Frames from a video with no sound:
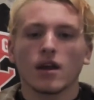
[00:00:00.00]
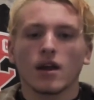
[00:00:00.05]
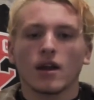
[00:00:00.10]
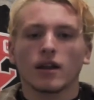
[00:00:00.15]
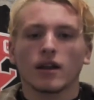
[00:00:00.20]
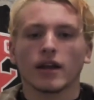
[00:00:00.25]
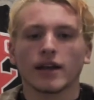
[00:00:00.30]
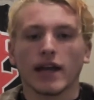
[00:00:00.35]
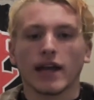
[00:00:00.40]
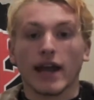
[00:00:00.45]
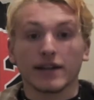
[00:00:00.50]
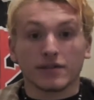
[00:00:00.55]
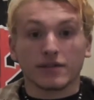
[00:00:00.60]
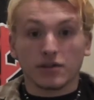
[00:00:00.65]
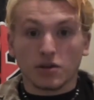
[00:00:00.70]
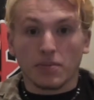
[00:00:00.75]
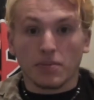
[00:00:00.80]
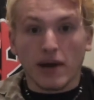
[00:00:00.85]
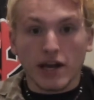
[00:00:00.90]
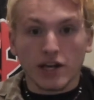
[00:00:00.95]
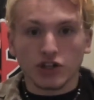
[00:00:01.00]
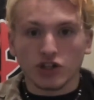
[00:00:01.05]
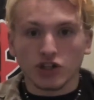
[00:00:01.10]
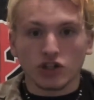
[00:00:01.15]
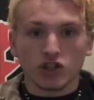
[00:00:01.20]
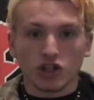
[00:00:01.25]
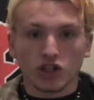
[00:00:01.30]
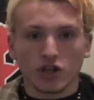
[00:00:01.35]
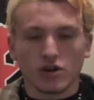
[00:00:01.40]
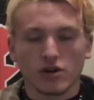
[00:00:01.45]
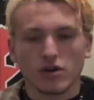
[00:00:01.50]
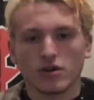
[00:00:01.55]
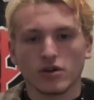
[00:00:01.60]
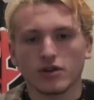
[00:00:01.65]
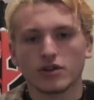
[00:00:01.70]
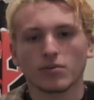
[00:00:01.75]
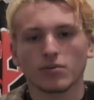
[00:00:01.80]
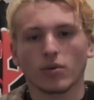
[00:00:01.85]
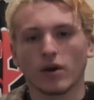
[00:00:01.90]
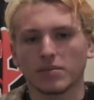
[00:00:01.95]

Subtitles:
like anticipation jitters where